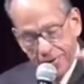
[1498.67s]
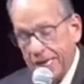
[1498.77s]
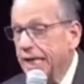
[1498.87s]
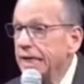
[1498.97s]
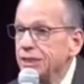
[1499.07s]

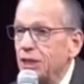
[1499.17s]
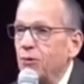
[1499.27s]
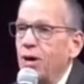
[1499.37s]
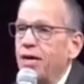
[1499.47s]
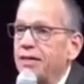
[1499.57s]
I want to
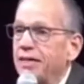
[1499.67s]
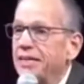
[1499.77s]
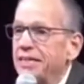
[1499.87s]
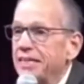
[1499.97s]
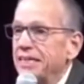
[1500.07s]
talk to us
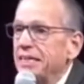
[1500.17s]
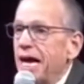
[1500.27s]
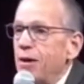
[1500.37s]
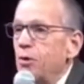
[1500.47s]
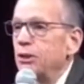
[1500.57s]
about
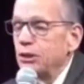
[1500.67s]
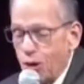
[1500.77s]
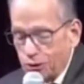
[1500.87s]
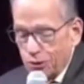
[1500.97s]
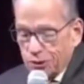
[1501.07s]
victory
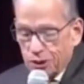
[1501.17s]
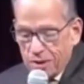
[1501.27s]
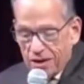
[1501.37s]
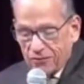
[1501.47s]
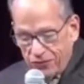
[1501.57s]
on a
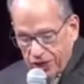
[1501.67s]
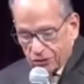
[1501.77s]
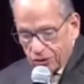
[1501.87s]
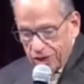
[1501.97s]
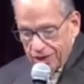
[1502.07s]
snowy
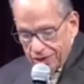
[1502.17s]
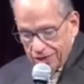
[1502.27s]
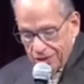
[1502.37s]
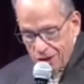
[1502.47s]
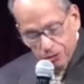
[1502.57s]
day.
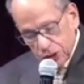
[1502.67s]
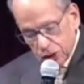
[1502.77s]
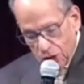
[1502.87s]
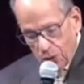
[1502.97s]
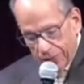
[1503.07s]

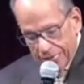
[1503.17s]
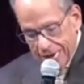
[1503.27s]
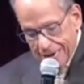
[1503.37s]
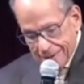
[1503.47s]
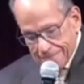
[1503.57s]
Now, let me set the